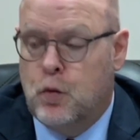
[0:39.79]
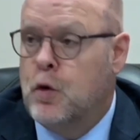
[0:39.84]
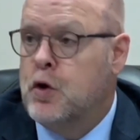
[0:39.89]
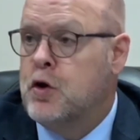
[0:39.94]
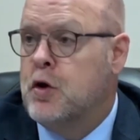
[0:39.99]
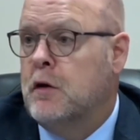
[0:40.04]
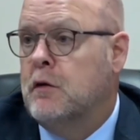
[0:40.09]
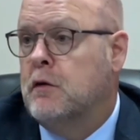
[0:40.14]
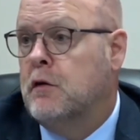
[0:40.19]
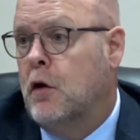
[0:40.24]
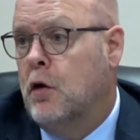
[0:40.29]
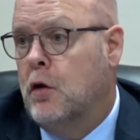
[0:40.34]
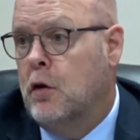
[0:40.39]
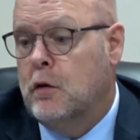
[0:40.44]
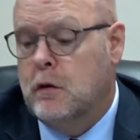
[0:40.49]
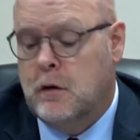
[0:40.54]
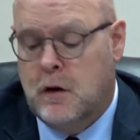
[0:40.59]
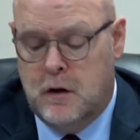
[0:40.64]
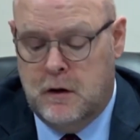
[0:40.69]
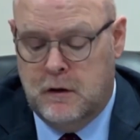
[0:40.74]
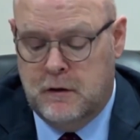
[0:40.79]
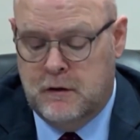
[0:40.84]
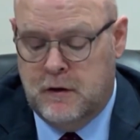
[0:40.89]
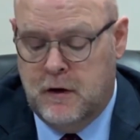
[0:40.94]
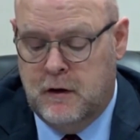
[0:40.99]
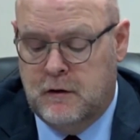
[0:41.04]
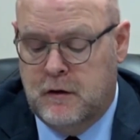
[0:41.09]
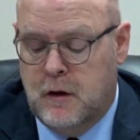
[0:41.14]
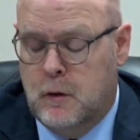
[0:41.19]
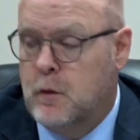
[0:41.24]
which in turn can
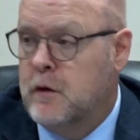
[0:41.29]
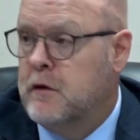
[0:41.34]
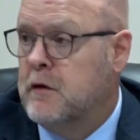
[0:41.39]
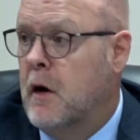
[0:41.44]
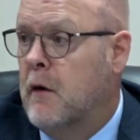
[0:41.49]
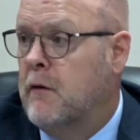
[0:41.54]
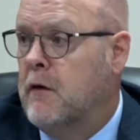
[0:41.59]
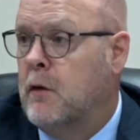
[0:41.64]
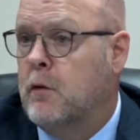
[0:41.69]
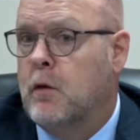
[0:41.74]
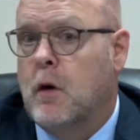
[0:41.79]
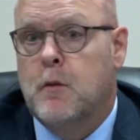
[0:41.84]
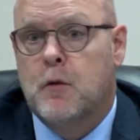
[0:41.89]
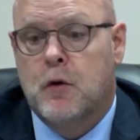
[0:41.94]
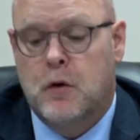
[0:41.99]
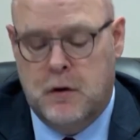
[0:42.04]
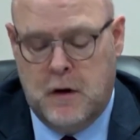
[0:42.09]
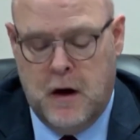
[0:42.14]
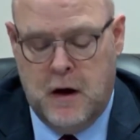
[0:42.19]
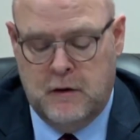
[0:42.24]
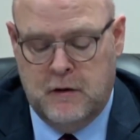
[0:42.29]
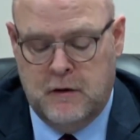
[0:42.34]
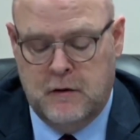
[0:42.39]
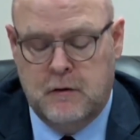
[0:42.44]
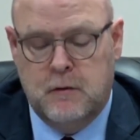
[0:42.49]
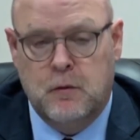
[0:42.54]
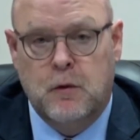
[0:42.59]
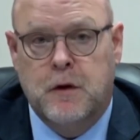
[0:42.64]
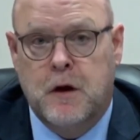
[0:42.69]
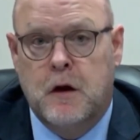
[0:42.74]
assist in resolving criminal
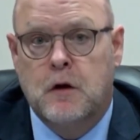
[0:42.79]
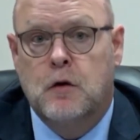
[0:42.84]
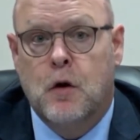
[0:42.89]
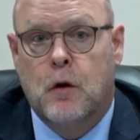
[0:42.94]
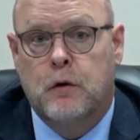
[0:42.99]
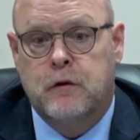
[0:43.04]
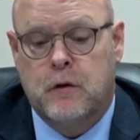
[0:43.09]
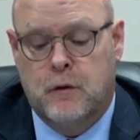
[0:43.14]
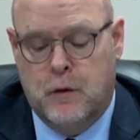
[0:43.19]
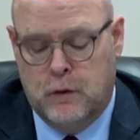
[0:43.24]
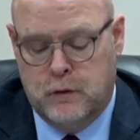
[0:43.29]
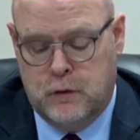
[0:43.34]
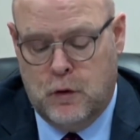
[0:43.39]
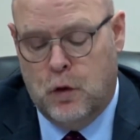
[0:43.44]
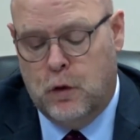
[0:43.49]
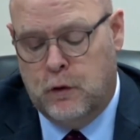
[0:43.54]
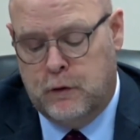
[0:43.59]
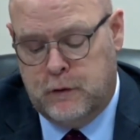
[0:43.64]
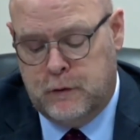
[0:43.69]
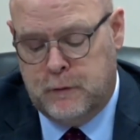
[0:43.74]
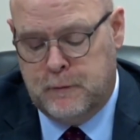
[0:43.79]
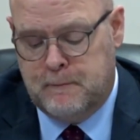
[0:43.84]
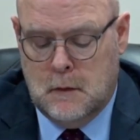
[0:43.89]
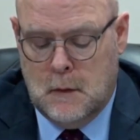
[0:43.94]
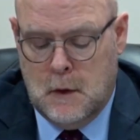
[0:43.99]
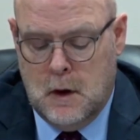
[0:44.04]
cases within Kosovo's courts.